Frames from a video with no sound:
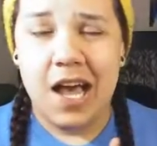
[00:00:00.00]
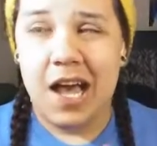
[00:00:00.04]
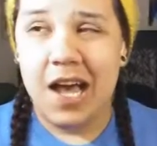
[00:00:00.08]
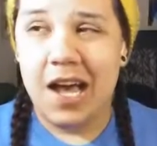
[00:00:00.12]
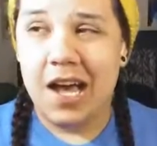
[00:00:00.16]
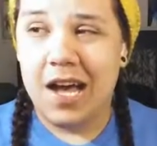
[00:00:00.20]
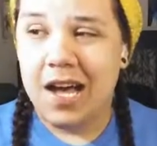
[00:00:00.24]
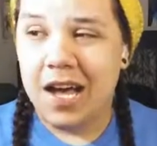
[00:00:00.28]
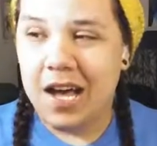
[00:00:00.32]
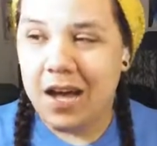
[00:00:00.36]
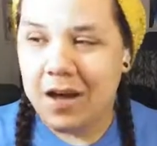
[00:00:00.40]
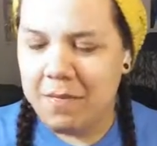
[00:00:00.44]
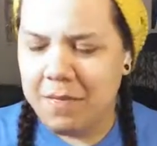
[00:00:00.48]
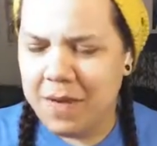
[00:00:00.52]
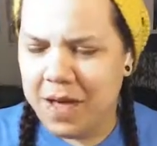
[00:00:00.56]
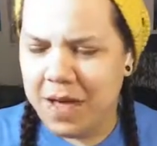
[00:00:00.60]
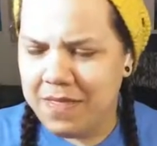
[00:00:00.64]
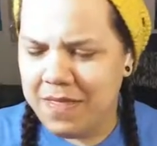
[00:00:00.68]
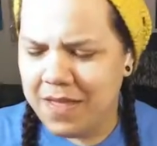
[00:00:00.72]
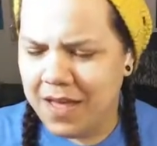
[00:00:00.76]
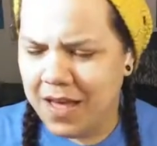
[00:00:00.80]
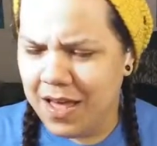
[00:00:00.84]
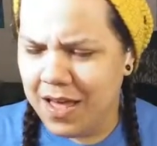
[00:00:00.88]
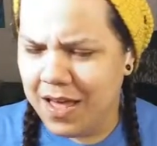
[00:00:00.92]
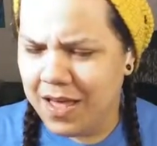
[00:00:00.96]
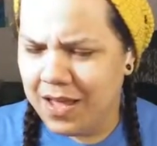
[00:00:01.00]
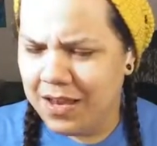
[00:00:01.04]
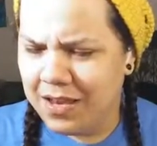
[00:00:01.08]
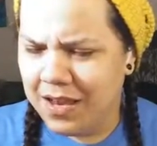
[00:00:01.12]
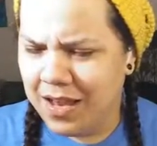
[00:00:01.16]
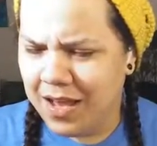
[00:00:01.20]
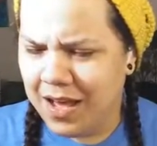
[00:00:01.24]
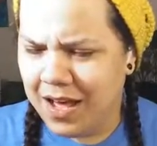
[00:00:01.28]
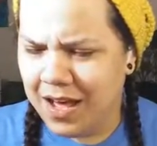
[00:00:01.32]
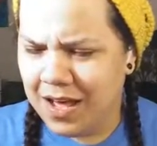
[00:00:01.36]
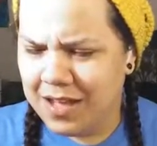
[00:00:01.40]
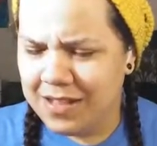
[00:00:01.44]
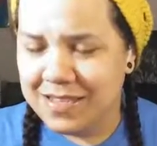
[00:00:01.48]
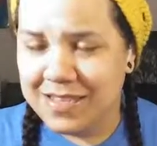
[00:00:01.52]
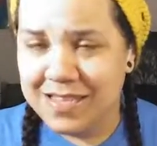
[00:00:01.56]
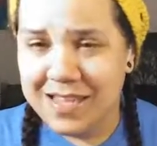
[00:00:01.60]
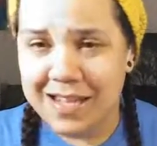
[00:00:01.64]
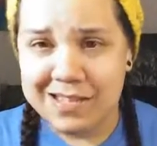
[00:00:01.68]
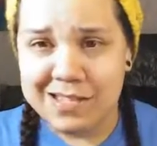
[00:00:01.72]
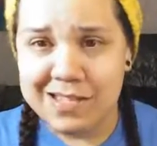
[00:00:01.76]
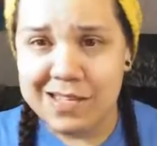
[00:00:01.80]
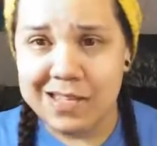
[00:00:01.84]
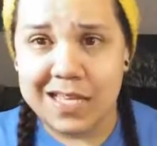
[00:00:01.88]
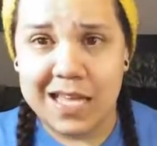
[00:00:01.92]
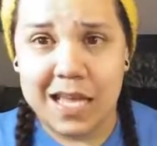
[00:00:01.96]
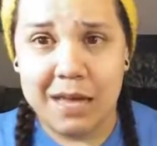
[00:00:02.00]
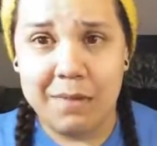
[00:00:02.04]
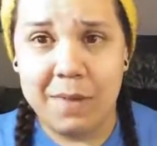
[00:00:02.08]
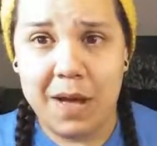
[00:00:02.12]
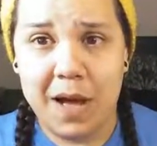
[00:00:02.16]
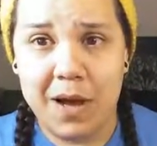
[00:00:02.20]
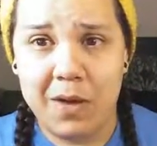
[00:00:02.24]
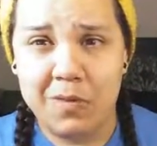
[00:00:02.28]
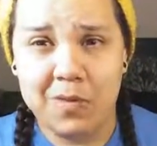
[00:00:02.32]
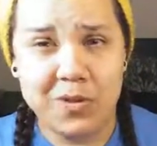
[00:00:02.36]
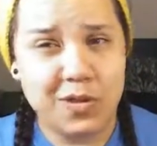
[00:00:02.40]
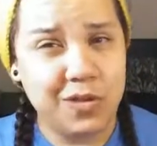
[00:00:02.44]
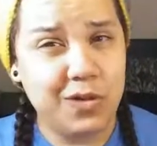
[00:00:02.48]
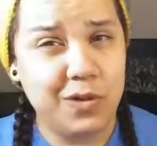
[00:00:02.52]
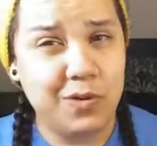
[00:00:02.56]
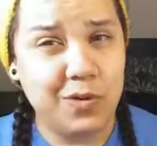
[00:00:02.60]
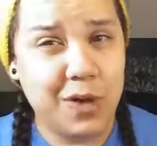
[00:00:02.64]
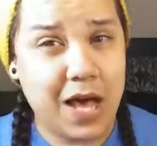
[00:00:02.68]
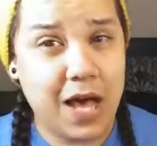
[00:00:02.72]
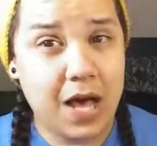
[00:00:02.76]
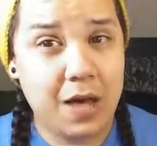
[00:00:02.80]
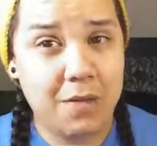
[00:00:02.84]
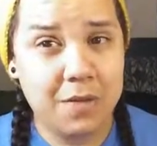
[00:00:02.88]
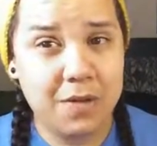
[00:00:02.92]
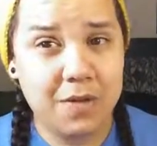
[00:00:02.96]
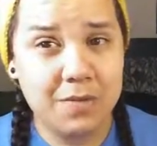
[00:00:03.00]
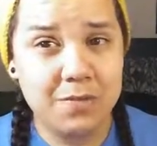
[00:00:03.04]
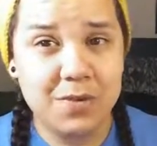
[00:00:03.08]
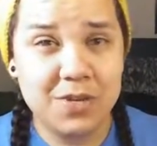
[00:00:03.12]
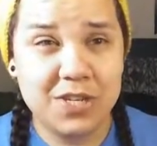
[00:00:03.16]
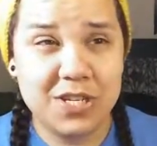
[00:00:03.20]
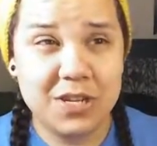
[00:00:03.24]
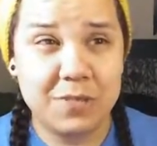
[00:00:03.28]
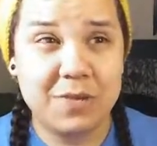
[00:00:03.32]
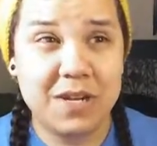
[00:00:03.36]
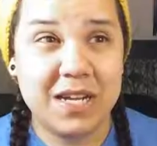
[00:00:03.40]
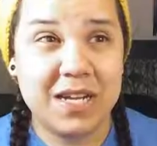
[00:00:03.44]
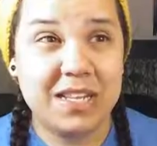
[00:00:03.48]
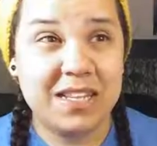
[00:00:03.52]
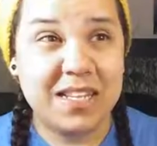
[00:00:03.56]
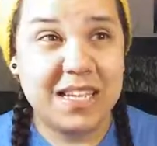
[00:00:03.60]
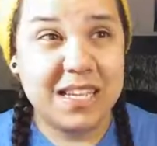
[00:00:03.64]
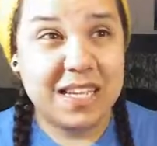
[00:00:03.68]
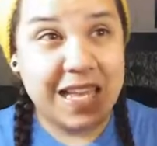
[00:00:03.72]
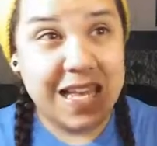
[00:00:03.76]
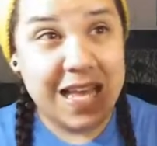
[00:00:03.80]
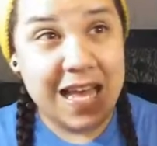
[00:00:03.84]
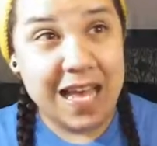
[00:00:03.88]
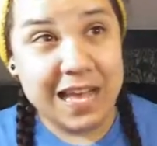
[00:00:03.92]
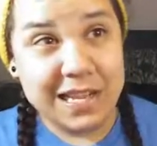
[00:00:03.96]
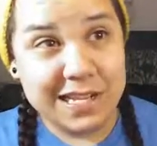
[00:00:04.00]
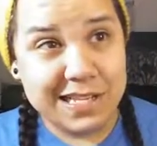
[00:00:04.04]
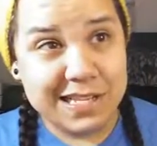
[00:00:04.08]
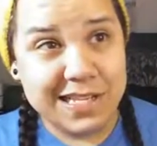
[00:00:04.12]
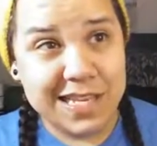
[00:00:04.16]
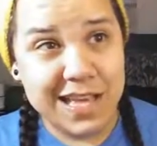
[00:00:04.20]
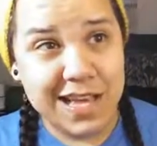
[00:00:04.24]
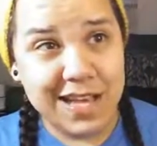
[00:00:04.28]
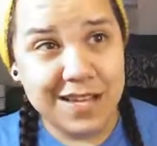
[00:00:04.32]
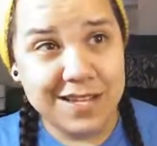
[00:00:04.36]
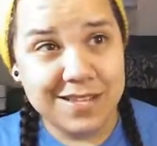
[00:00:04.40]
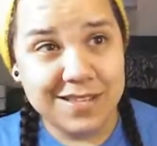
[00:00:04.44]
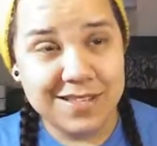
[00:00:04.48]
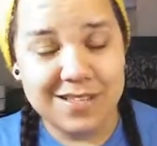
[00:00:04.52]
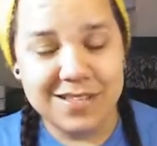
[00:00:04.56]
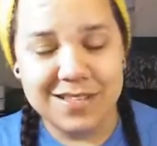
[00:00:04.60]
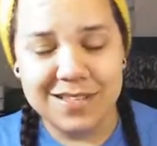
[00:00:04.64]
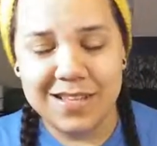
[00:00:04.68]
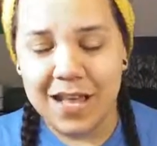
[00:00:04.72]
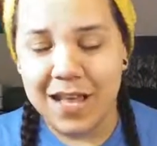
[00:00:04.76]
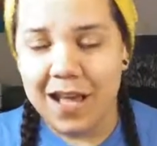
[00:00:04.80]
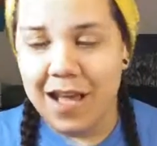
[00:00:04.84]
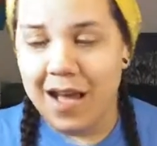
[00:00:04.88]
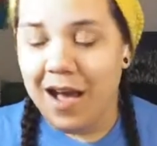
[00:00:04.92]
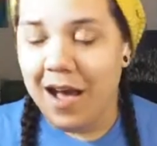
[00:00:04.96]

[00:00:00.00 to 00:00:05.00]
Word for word: um, and then uh, Dessa came out with a new album, which I'm kind of like, heck yes!